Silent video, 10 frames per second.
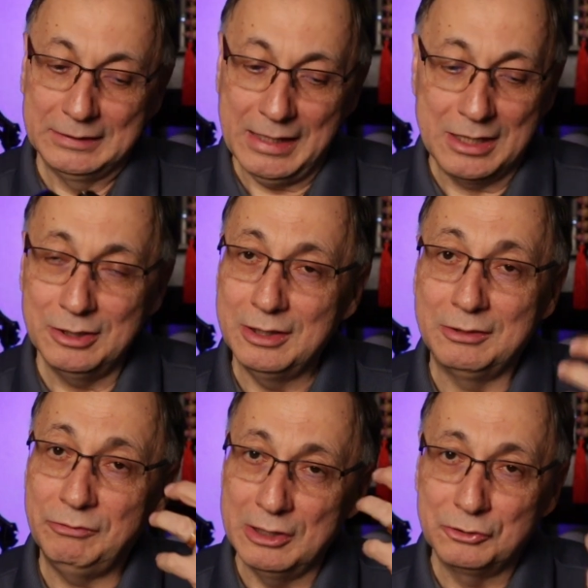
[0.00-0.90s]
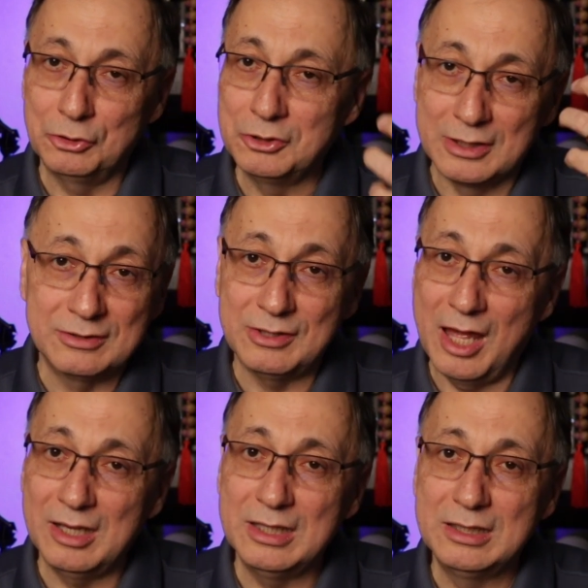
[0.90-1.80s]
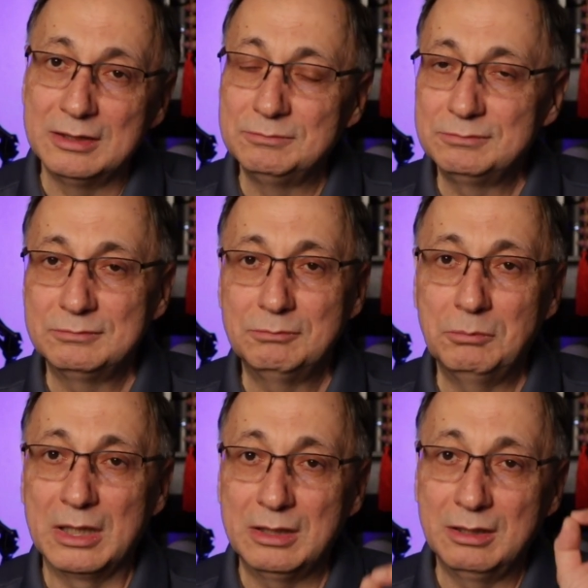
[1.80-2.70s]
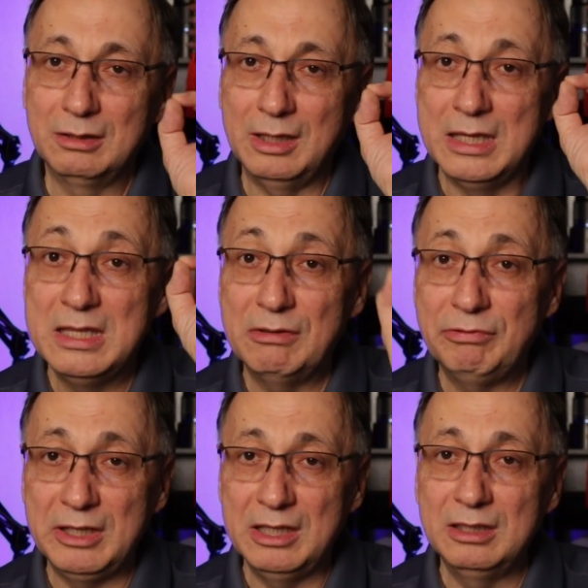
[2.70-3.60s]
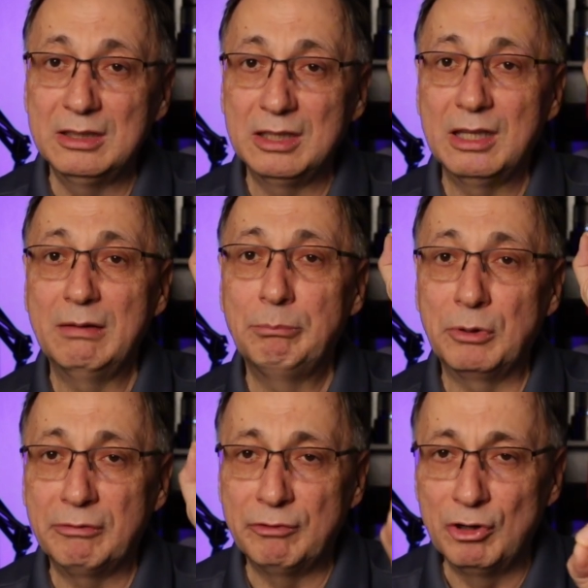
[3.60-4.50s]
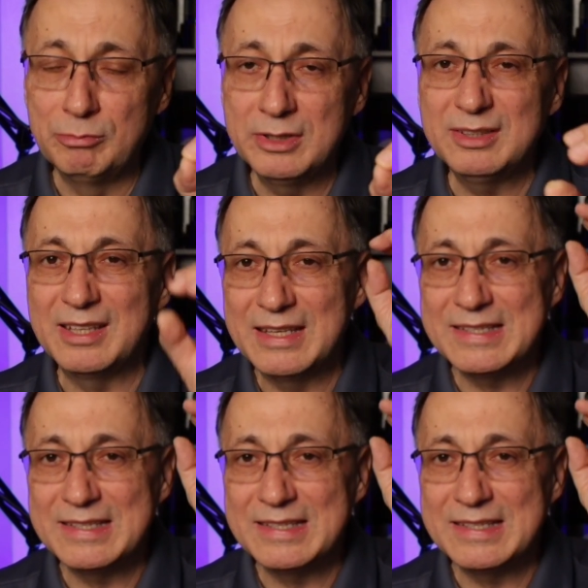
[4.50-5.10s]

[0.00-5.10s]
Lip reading: Canon, it feels good. It's solid. But in the field, performance,